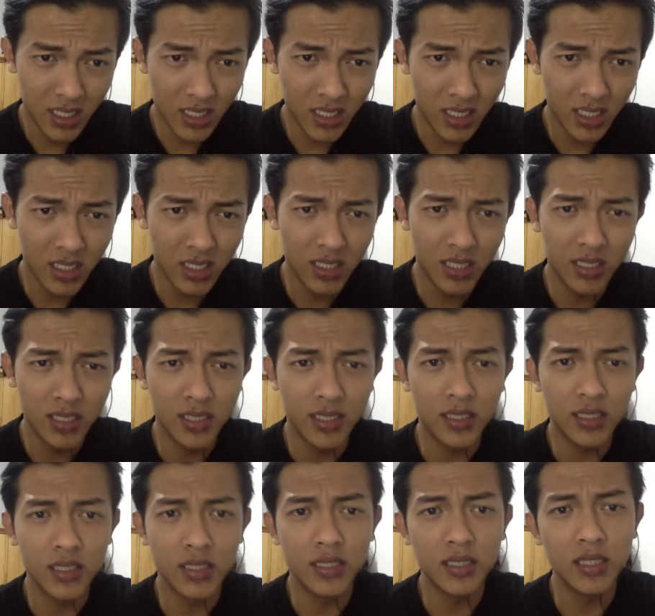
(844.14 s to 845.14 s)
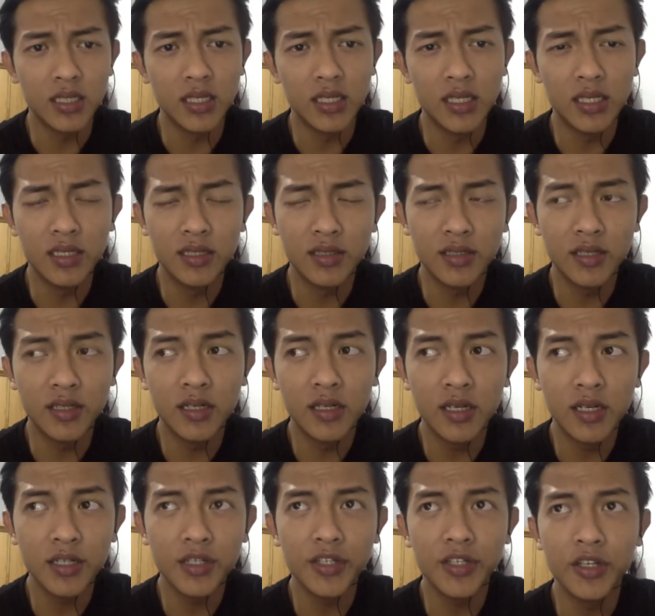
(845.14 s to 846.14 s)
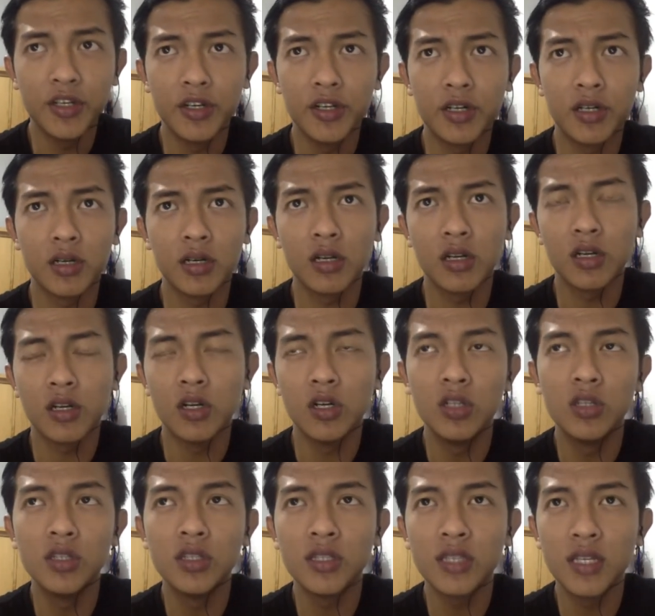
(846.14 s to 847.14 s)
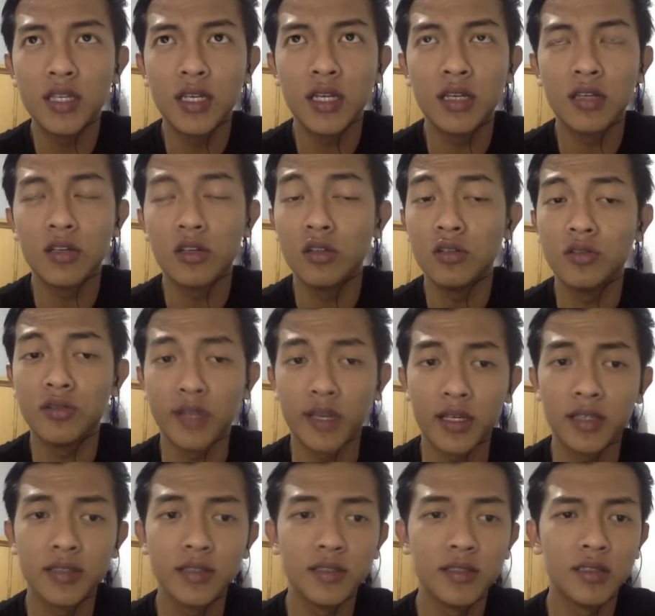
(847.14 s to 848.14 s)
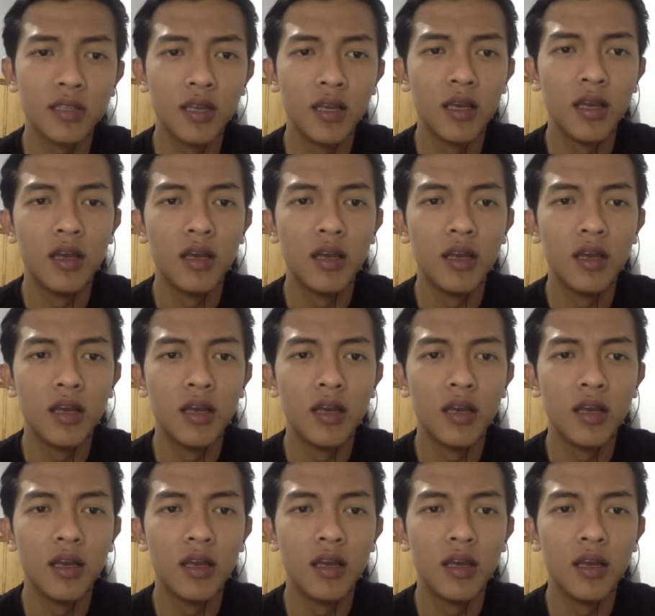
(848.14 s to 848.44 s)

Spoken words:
uh, integrate your content and context.